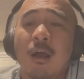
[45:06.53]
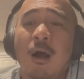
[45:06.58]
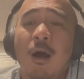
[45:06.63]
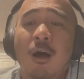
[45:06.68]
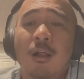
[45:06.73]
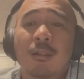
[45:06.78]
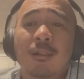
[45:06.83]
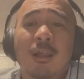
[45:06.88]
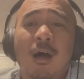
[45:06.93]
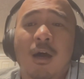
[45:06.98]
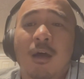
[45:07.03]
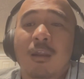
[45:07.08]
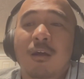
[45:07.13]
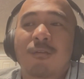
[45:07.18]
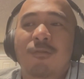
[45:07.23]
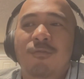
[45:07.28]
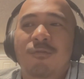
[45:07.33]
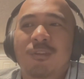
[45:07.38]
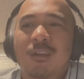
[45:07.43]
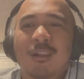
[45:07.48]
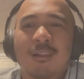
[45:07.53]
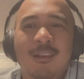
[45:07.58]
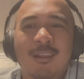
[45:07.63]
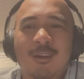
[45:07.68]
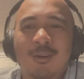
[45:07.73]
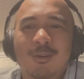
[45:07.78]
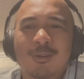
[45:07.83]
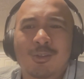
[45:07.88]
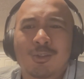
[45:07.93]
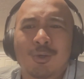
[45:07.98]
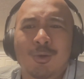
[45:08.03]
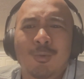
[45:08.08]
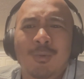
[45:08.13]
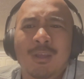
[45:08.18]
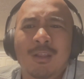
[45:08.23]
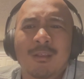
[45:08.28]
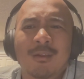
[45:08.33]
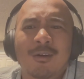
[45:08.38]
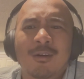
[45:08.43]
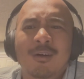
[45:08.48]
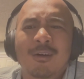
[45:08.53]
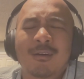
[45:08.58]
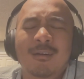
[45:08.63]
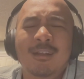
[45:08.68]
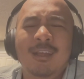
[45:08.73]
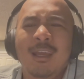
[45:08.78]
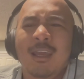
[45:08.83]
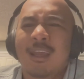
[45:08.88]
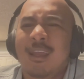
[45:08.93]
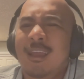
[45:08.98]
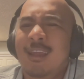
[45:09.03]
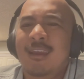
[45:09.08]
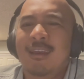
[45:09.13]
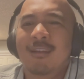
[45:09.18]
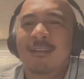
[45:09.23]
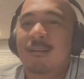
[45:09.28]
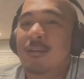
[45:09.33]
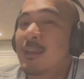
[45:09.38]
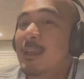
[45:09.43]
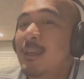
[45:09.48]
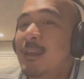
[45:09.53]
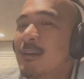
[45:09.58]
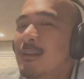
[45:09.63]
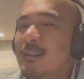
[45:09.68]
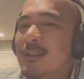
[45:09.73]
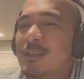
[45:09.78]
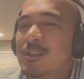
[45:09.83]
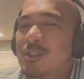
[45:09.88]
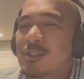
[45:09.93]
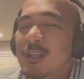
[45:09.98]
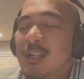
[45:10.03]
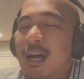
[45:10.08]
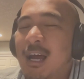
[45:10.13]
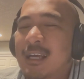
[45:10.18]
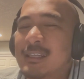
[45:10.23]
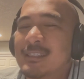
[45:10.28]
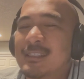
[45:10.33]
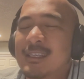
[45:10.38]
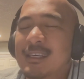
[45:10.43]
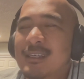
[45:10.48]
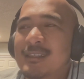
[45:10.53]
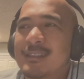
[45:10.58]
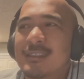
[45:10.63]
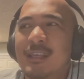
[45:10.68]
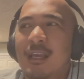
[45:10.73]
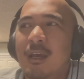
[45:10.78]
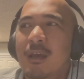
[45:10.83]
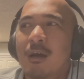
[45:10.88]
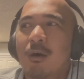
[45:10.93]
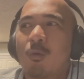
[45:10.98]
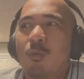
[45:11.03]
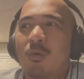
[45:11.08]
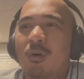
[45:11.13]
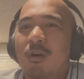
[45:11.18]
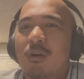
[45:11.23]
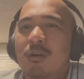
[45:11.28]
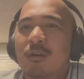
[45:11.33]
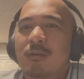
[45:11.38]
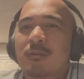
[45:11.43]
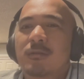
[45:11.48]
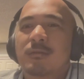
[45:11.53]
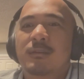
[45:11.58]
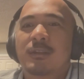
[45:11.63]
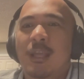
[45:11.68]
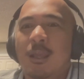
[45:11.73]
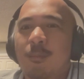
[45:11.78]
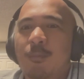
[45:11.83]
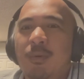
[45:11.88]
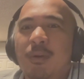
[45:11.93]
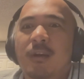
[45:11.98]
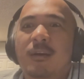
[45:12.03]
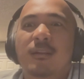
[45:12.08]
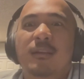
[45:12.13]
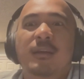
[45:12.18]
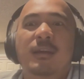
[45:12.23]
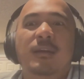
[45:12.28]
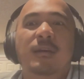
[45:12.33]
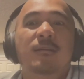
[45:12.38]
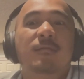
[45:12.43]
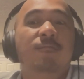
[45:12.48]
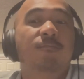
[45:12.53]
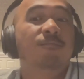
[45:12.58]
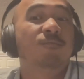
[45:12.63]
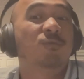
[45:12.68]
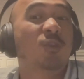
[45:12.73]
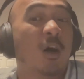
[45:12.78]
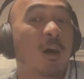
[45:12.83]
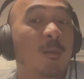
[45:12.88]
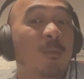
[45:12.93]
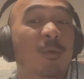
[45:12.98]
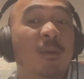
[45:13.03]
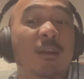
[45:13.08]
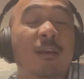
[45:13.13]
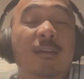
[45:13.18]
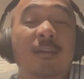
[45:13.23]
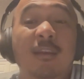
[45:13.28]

A lot of the literature we learned in English classes were typically dominant